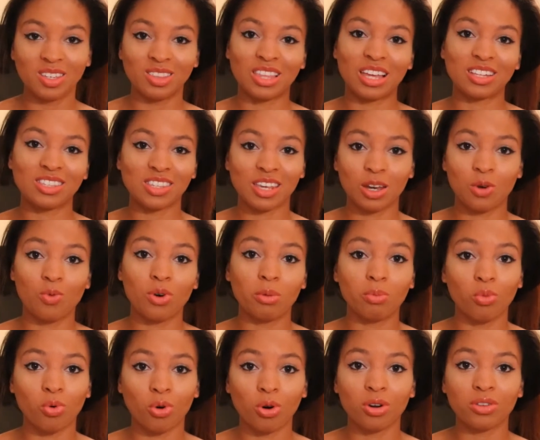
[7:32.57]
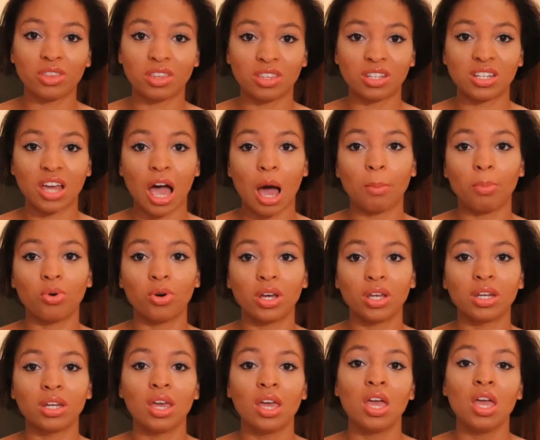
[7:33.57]
That's like one more than the top
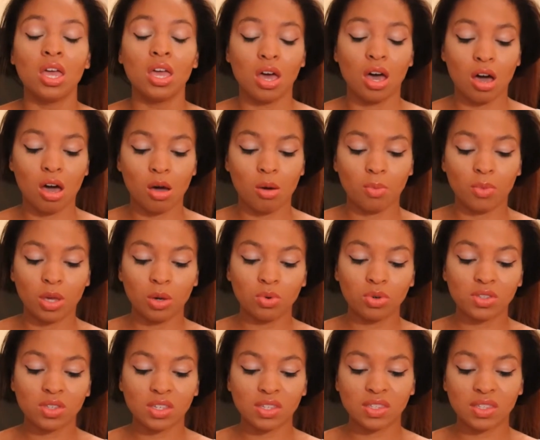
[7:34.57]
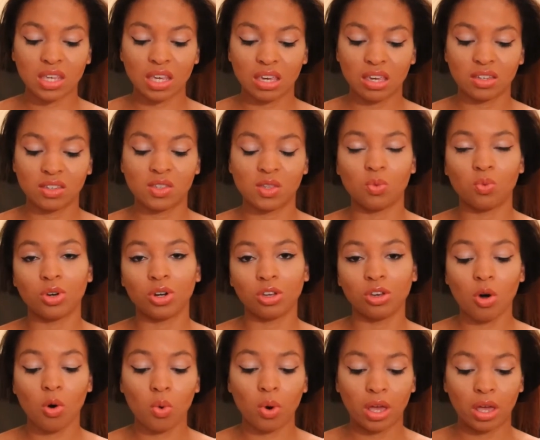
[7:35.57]
one. It was a 6. It
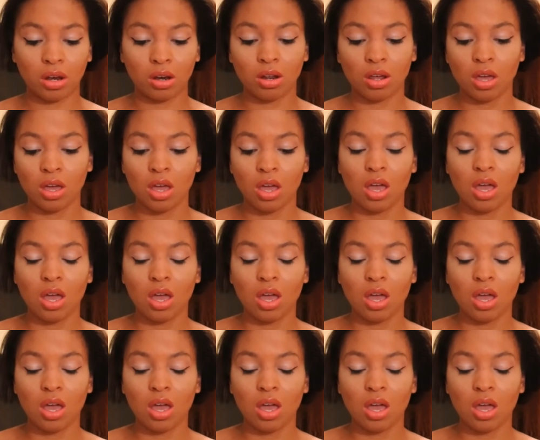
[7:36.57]
wouldn't go in.